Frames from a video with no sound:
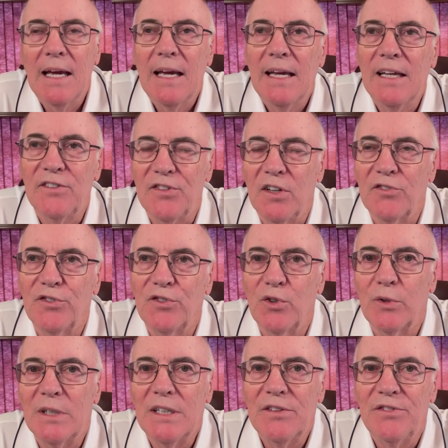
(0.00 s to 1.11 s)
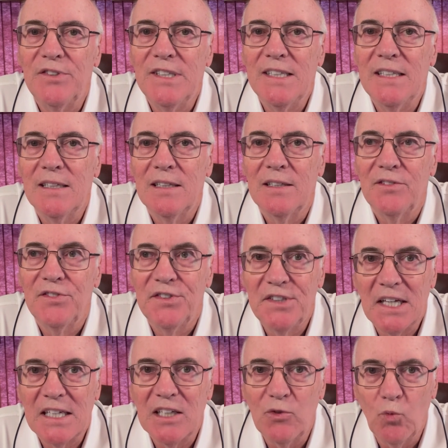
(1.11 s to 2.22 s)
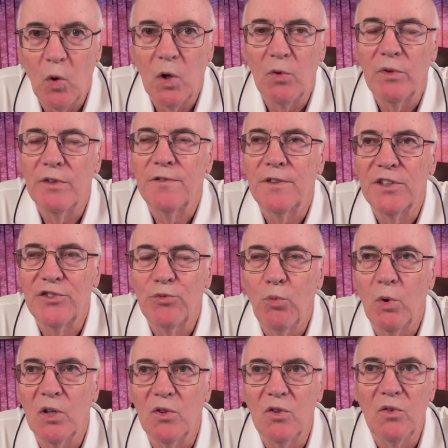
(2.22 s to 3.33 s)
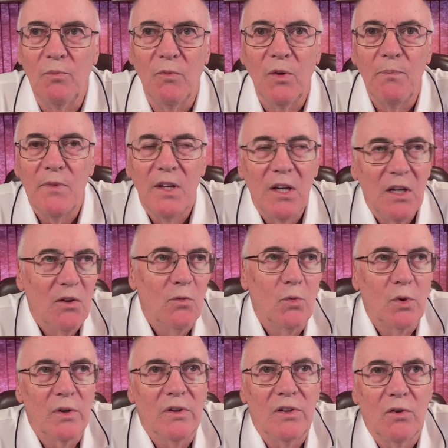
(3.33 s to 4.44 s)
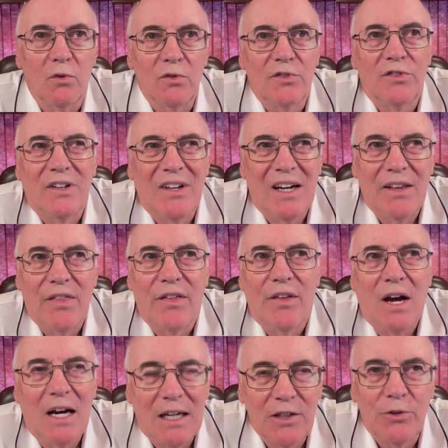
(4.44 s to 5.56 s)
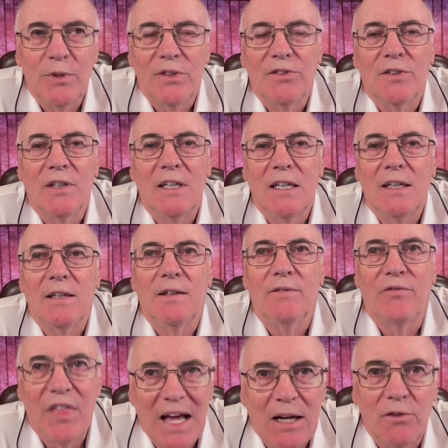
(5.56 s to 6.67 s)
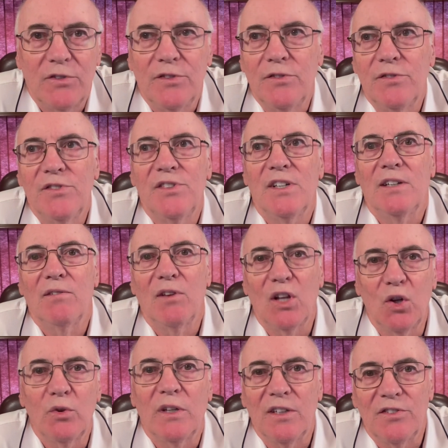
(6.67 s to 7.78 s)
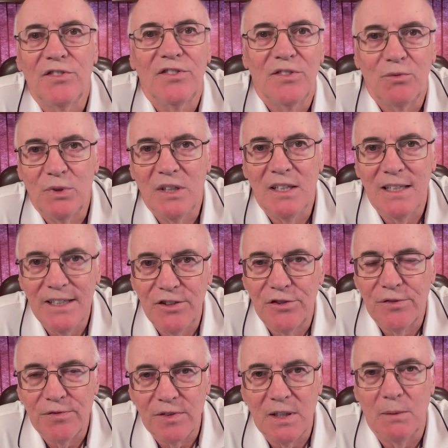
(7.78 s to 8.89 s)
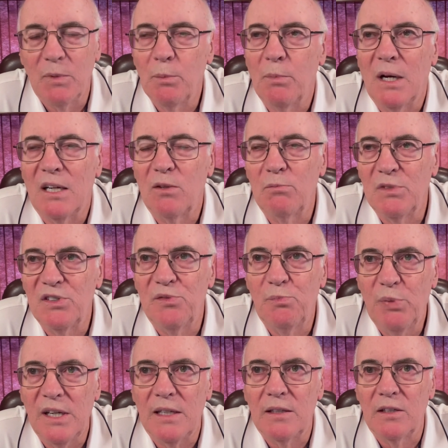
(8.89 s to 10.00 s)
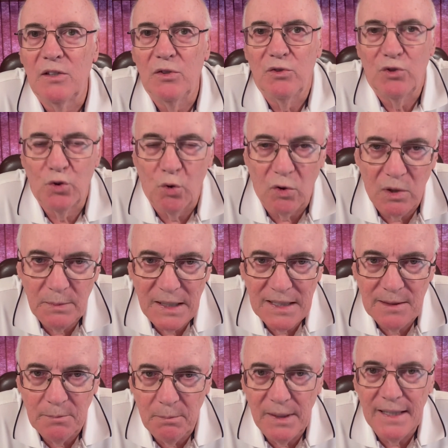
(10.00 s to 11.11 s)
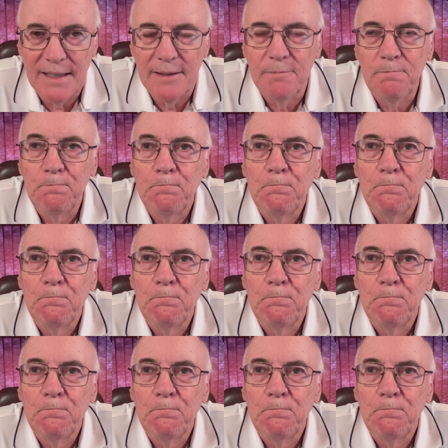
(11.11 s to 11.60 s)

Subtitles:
It's also known as the second woe. The first woe were those hundreds of thousands of locusts released from the bottomless pit to torment men